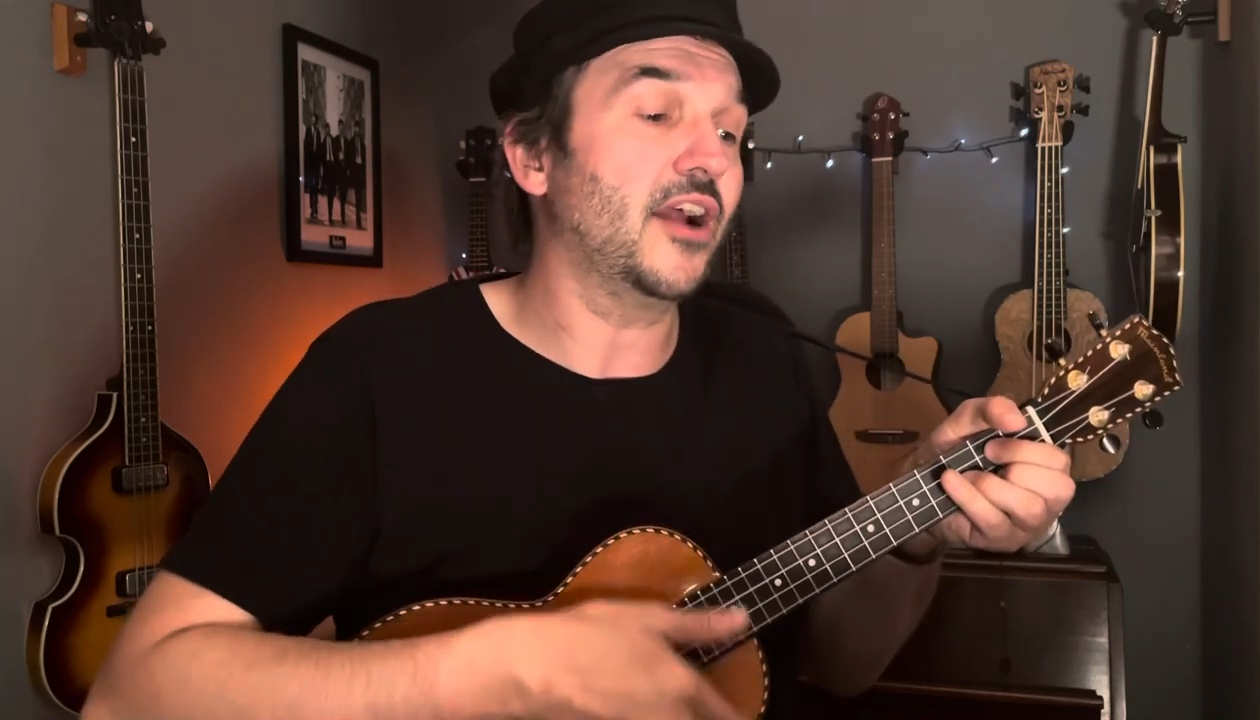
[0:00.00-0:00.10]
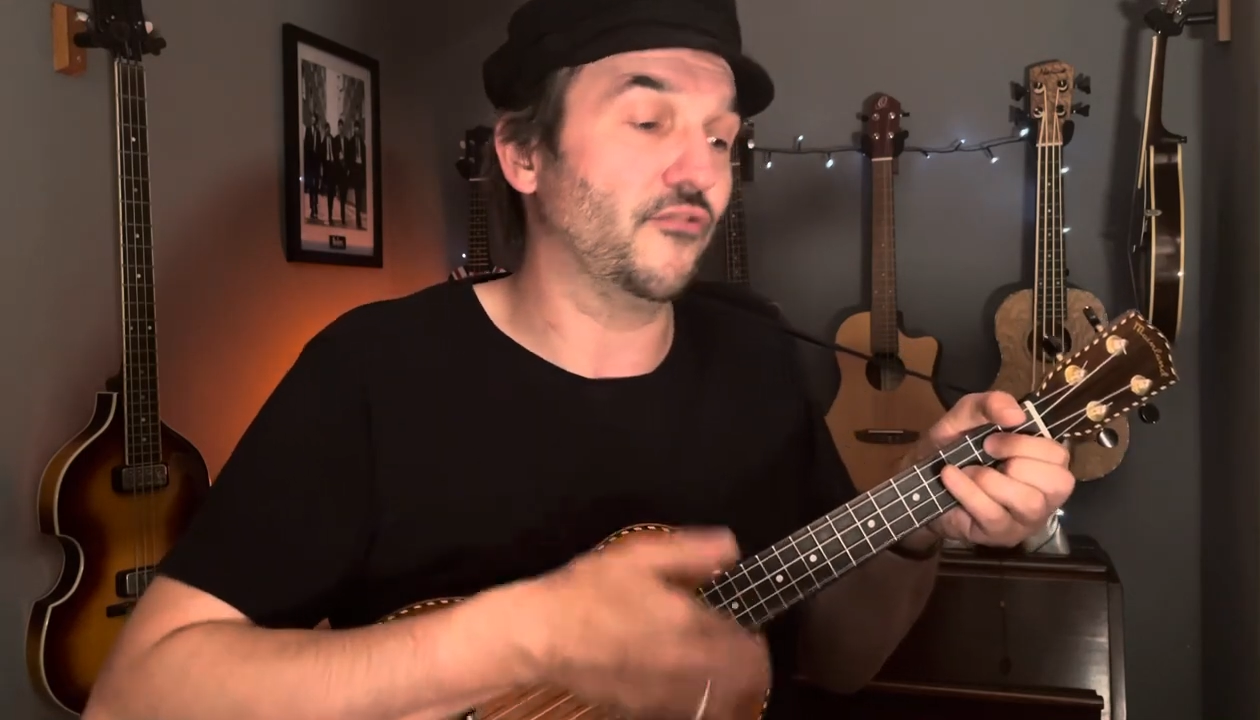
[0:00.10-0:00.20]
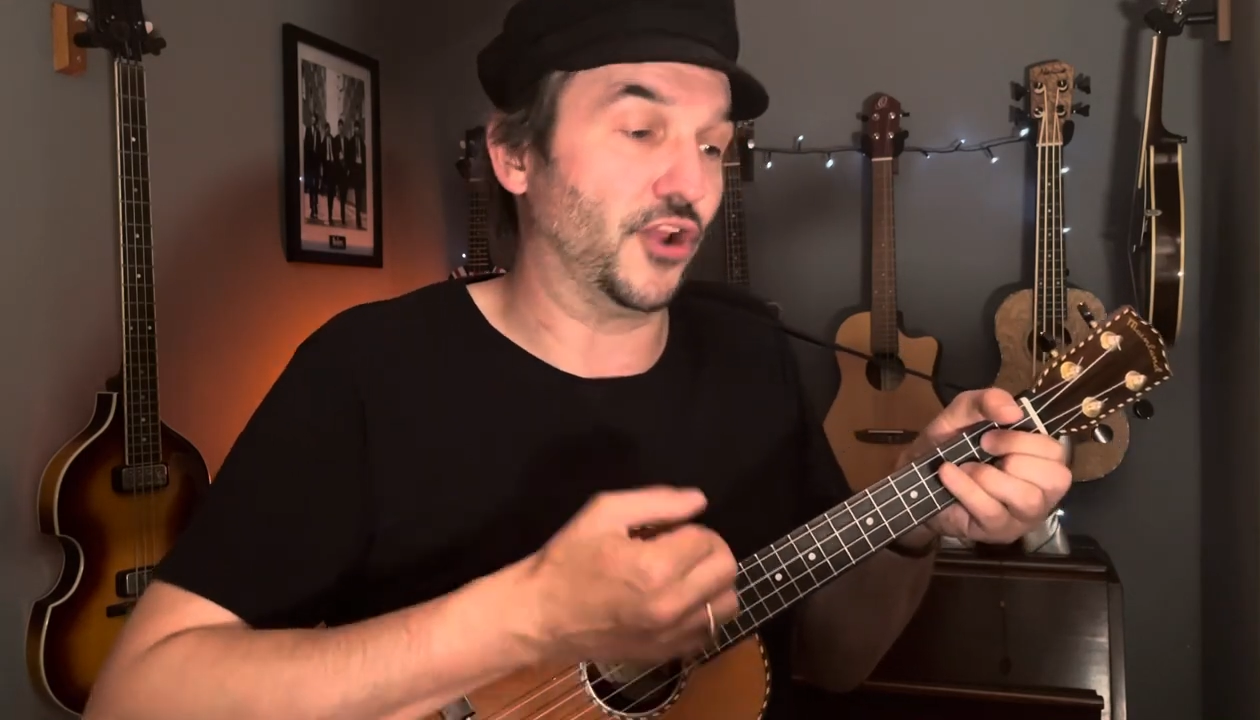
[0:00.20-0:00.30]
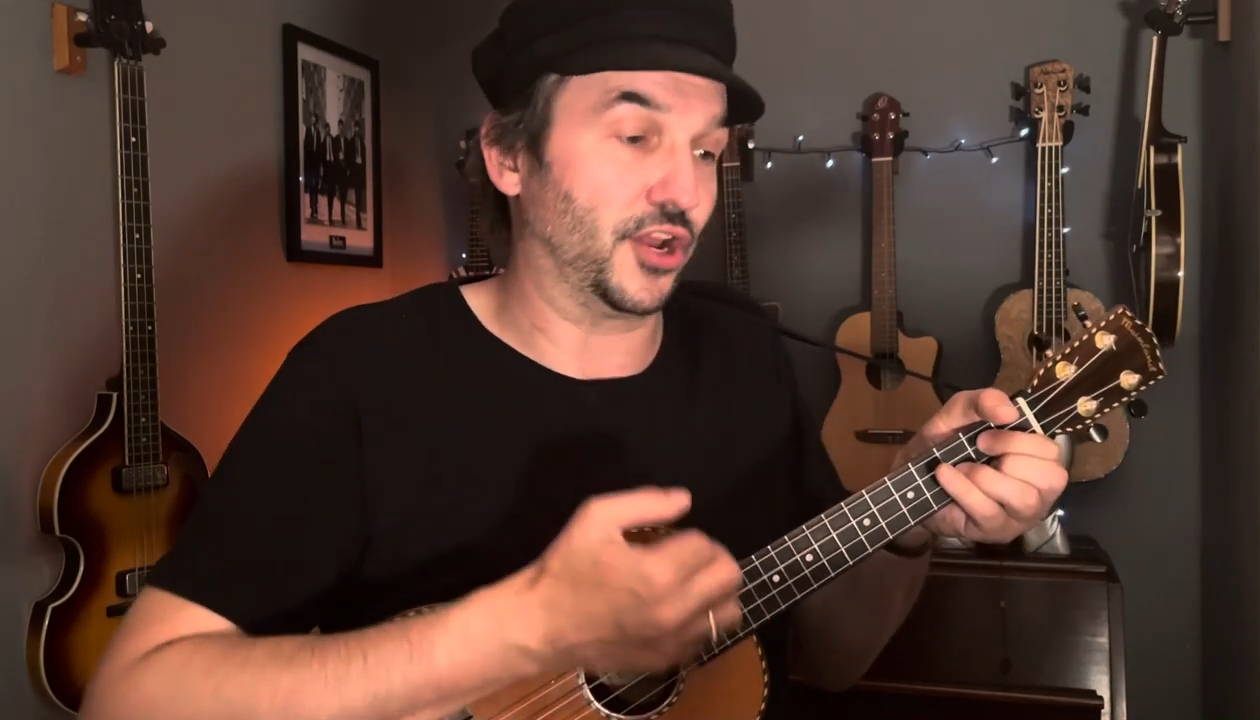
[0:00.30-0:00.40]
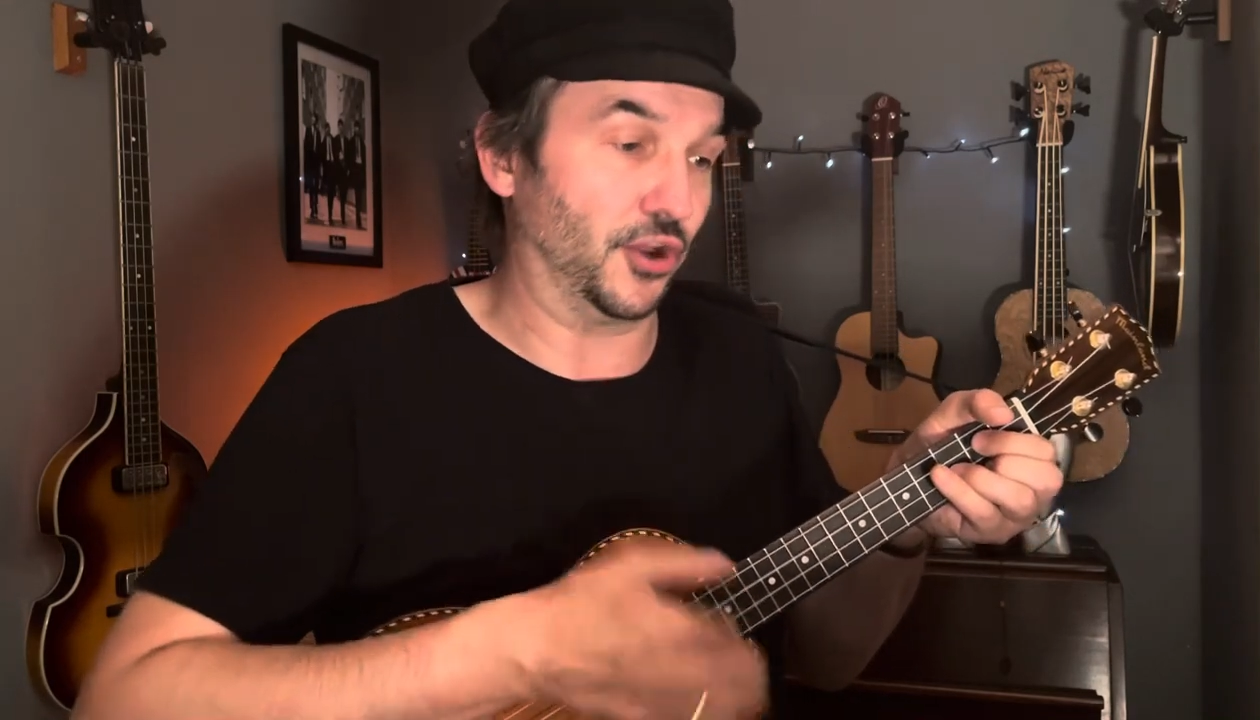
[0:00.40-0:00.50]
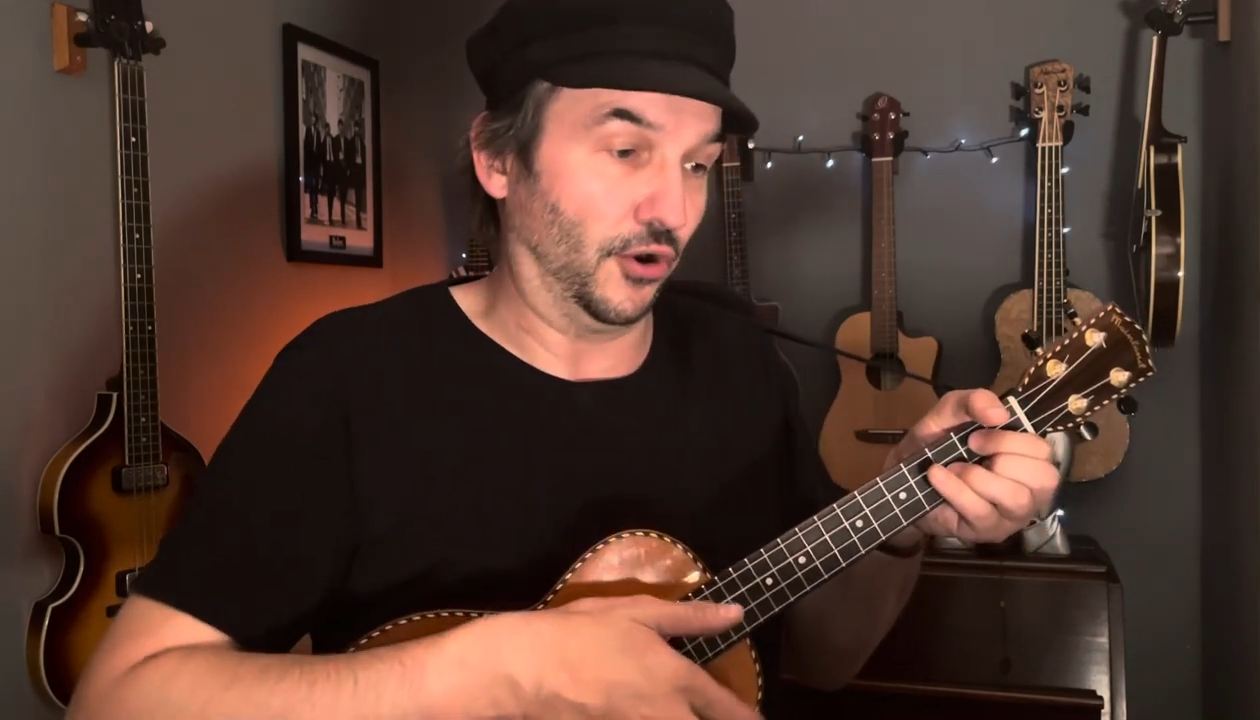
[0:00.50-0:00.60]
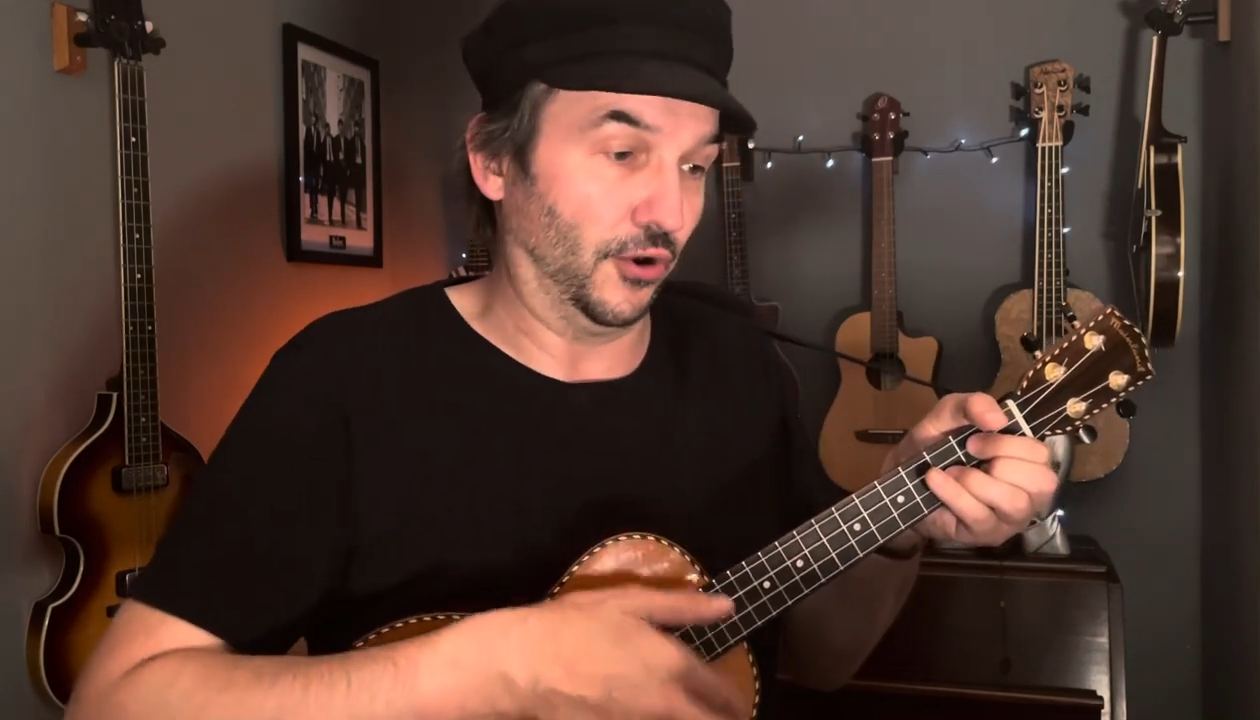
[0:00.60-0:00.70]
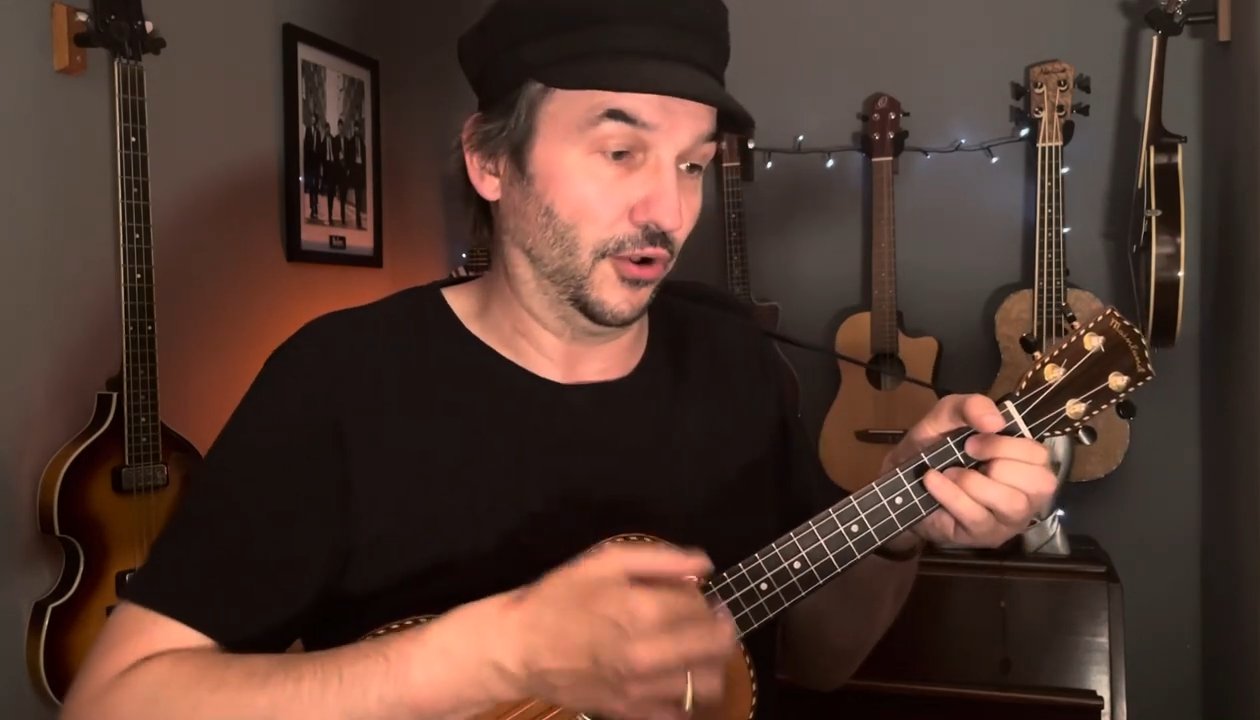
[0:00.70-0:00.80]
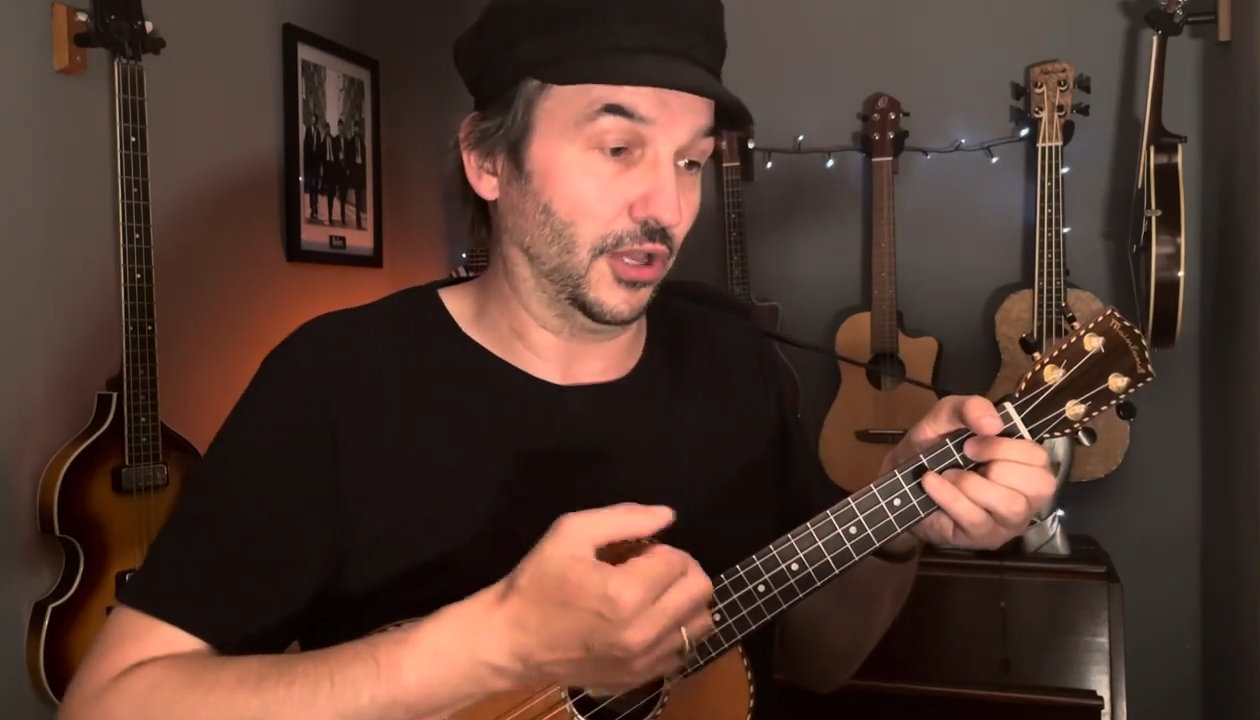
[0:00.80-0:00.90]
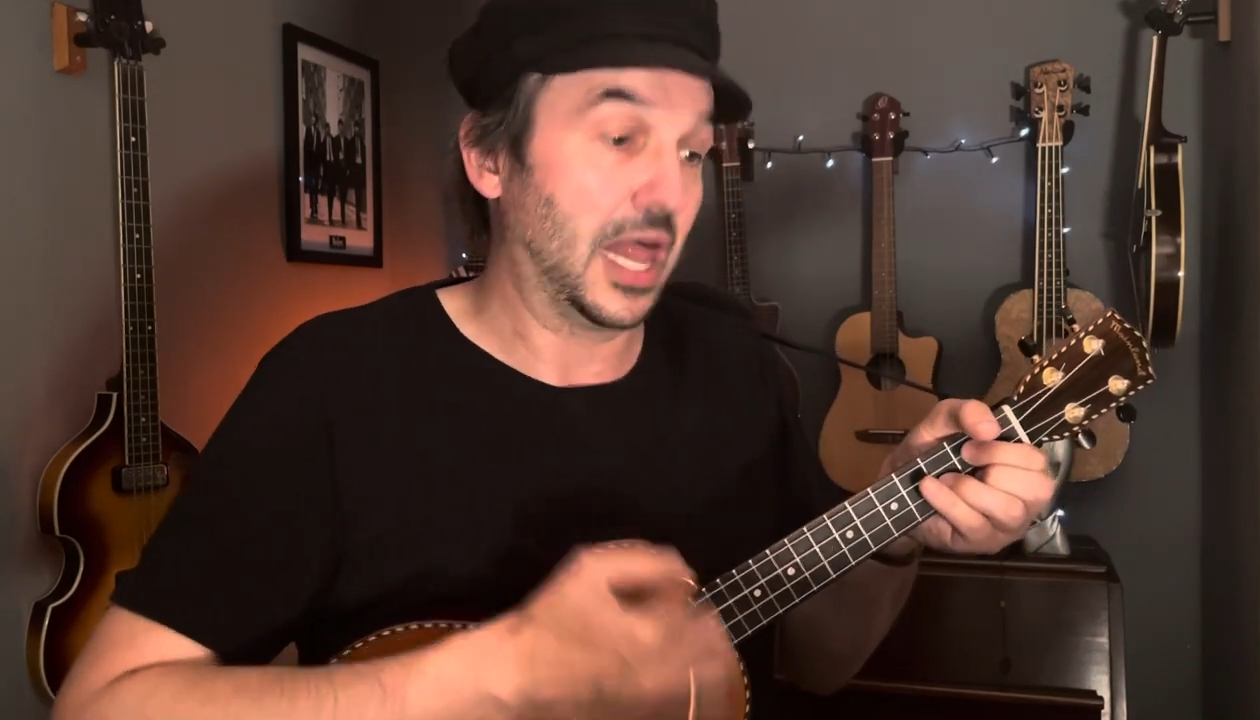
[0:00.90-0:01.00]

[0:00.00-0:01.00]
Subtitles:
recall.